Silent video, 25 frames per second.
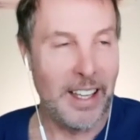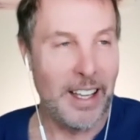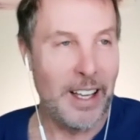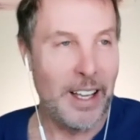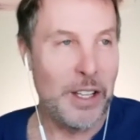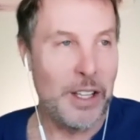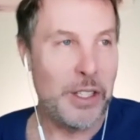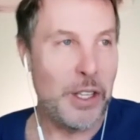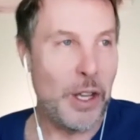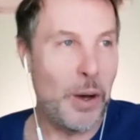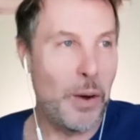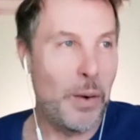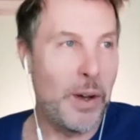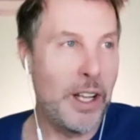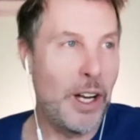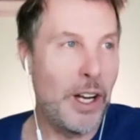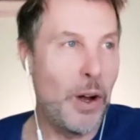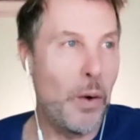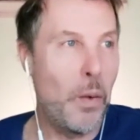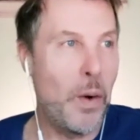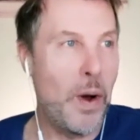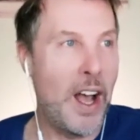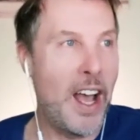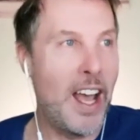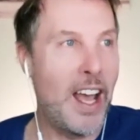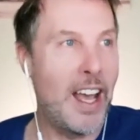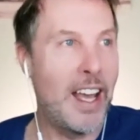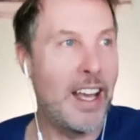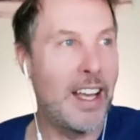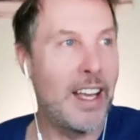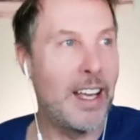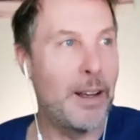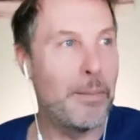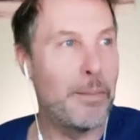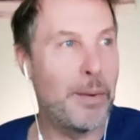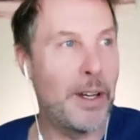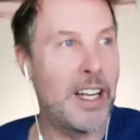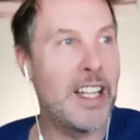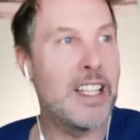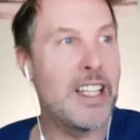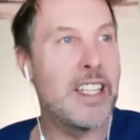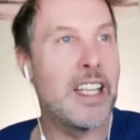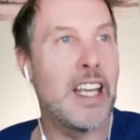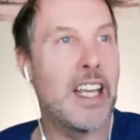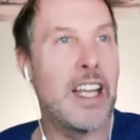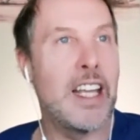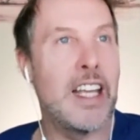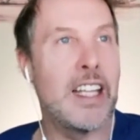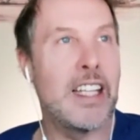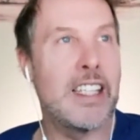So in a way, but it's
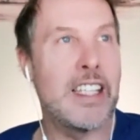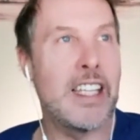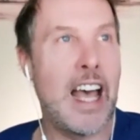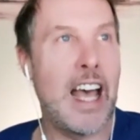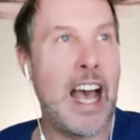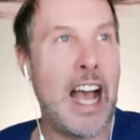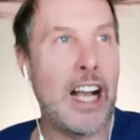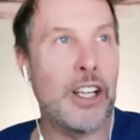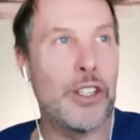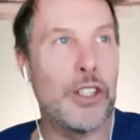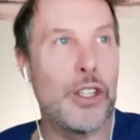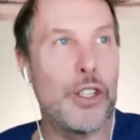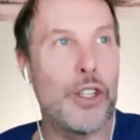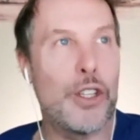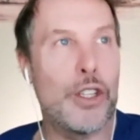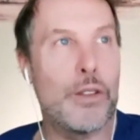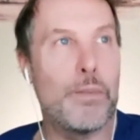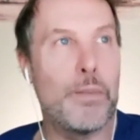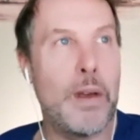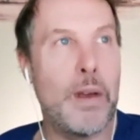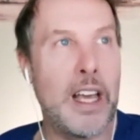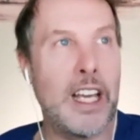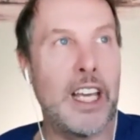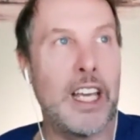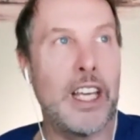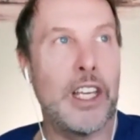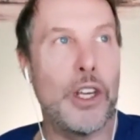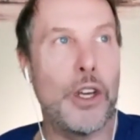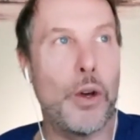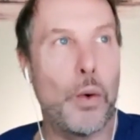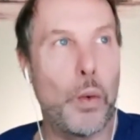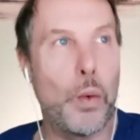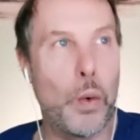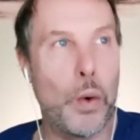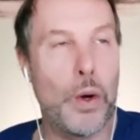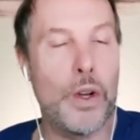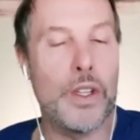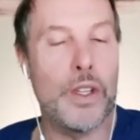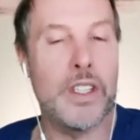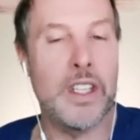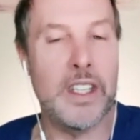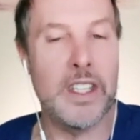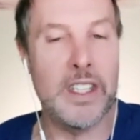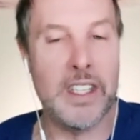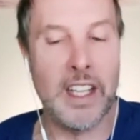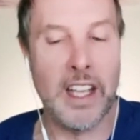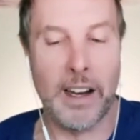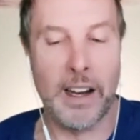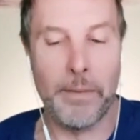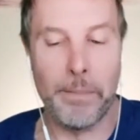it's actually just making you worse
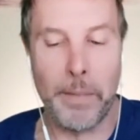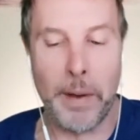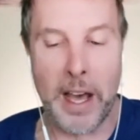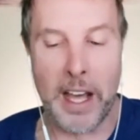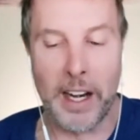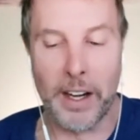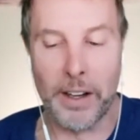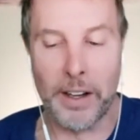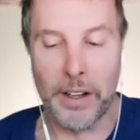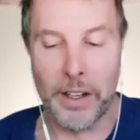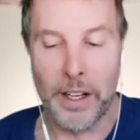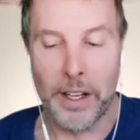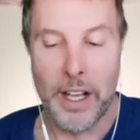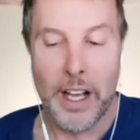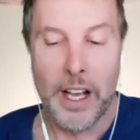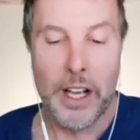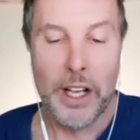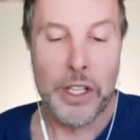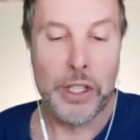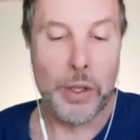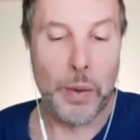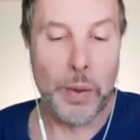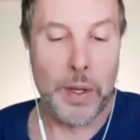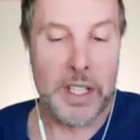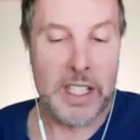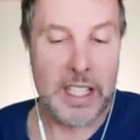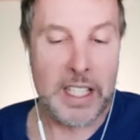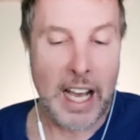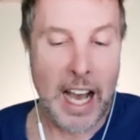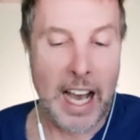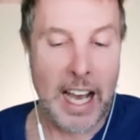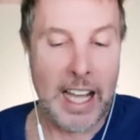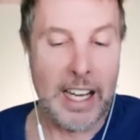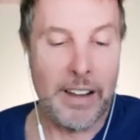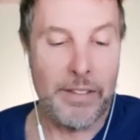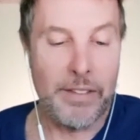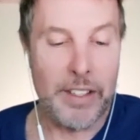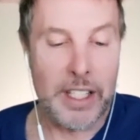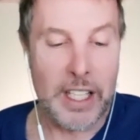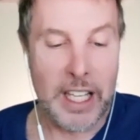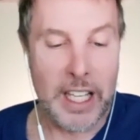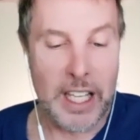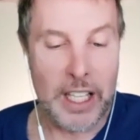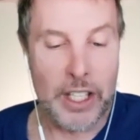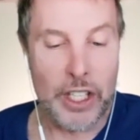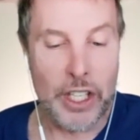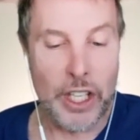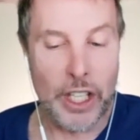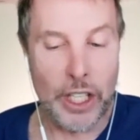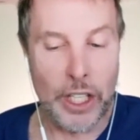instead of better. So it's kind of
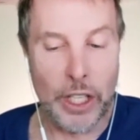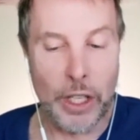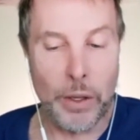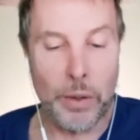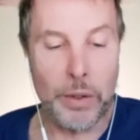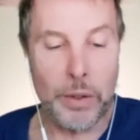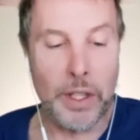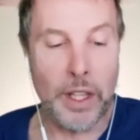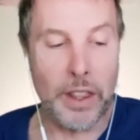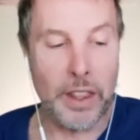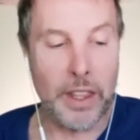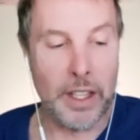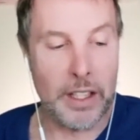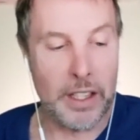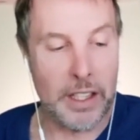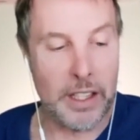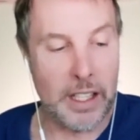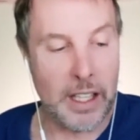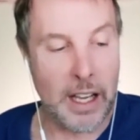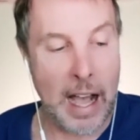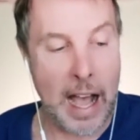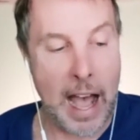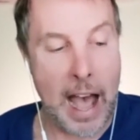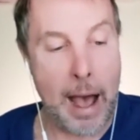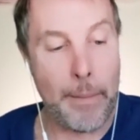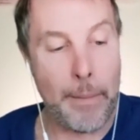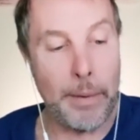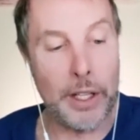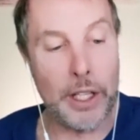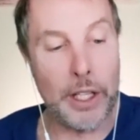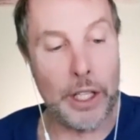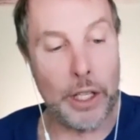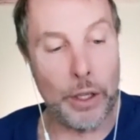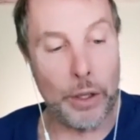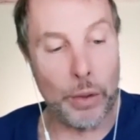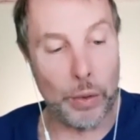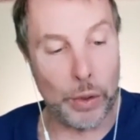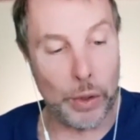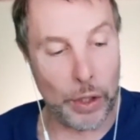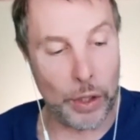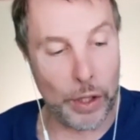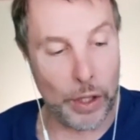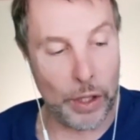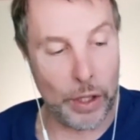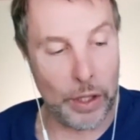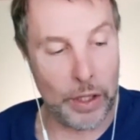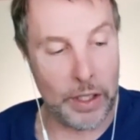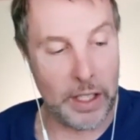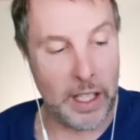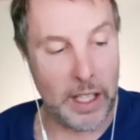teaching you that the, the habit that you
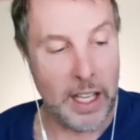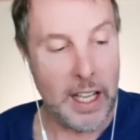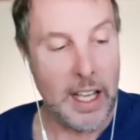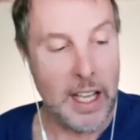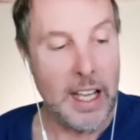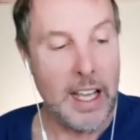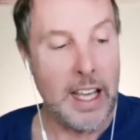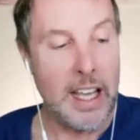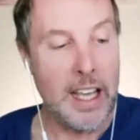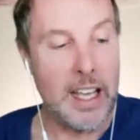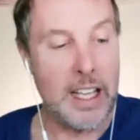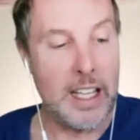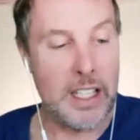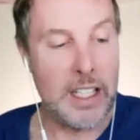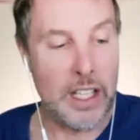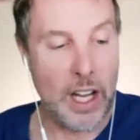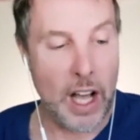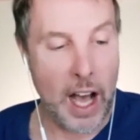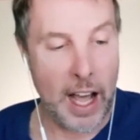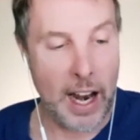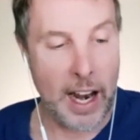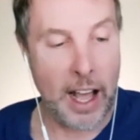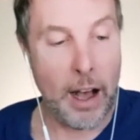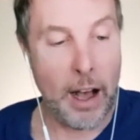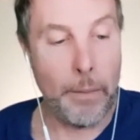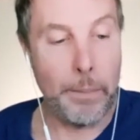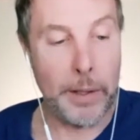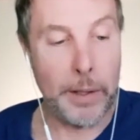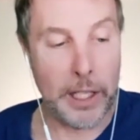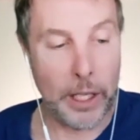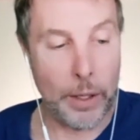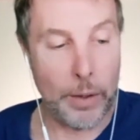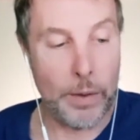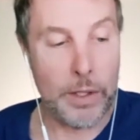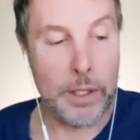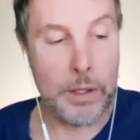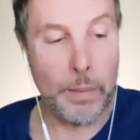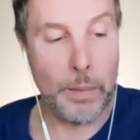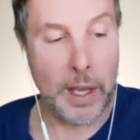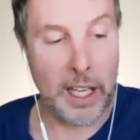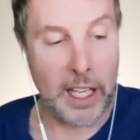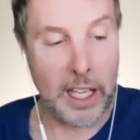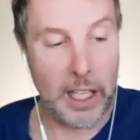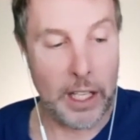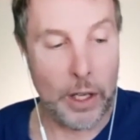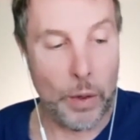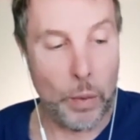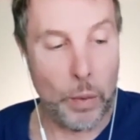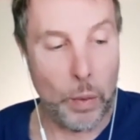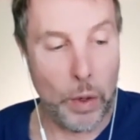learned is not helping you, it's making
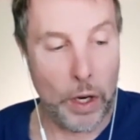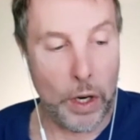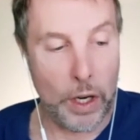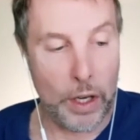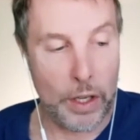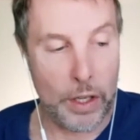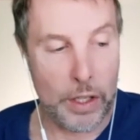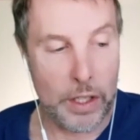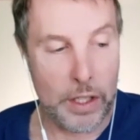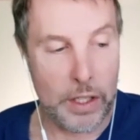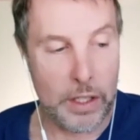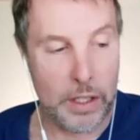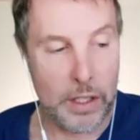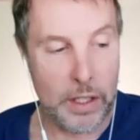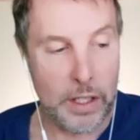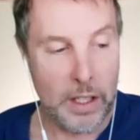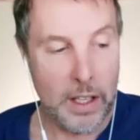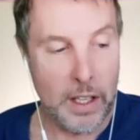you worse.